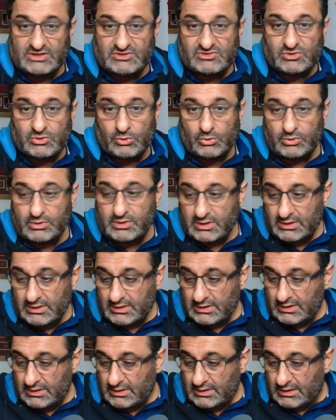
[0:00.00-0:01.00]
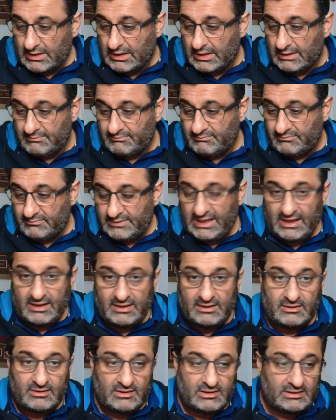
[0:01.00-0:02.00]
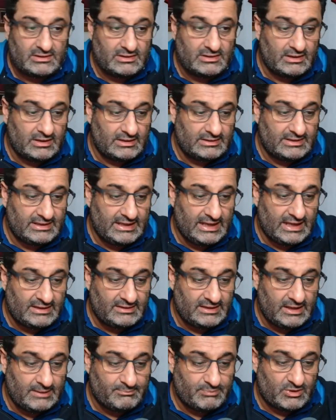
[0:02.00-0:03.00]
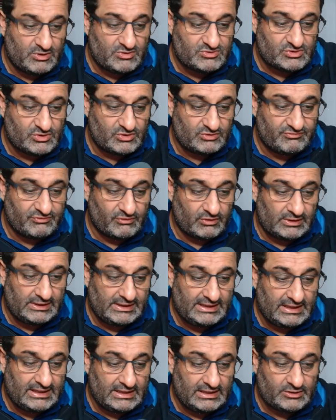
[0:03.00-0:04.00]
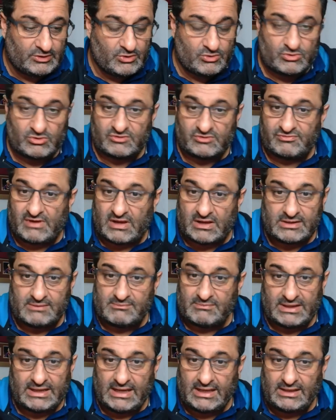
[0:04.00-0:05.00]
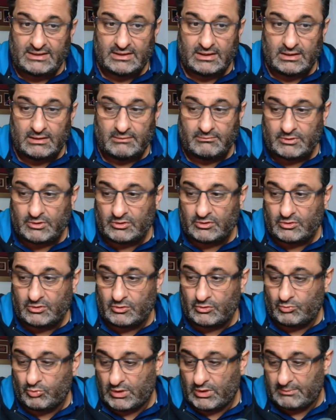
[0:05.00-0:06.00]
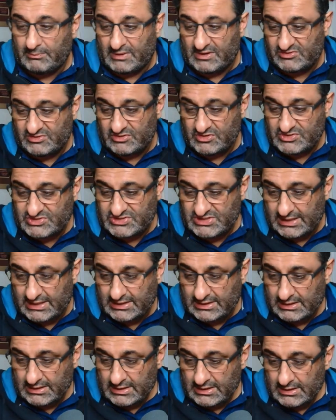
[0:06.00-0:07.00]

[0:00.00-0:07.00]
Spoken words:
scored. At the end there, post, good volley. Kudos found him again. Good work by Souček.